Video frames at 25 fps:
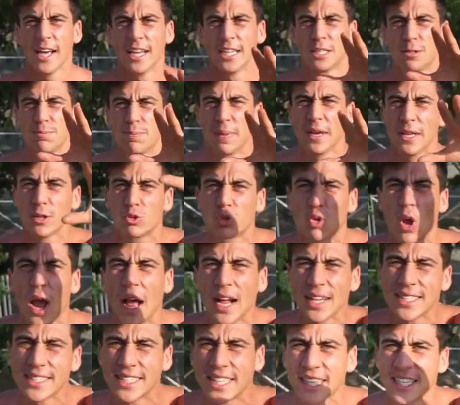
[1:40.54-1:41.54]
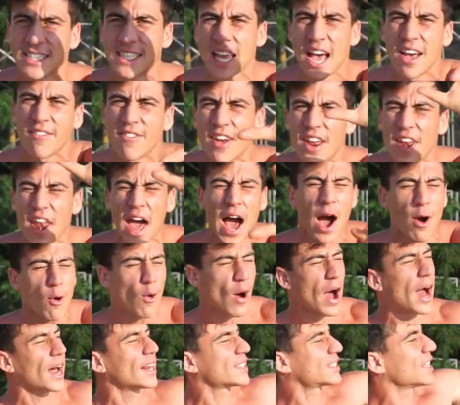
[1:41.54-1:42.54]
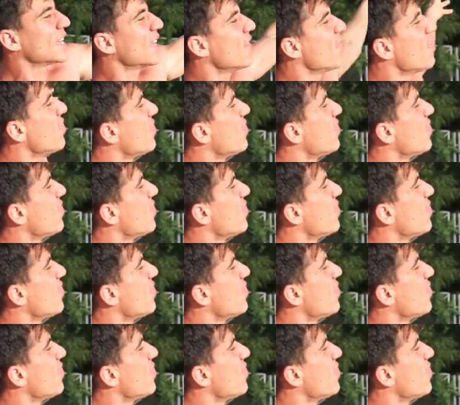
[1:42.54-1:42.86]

It's been 27 hours in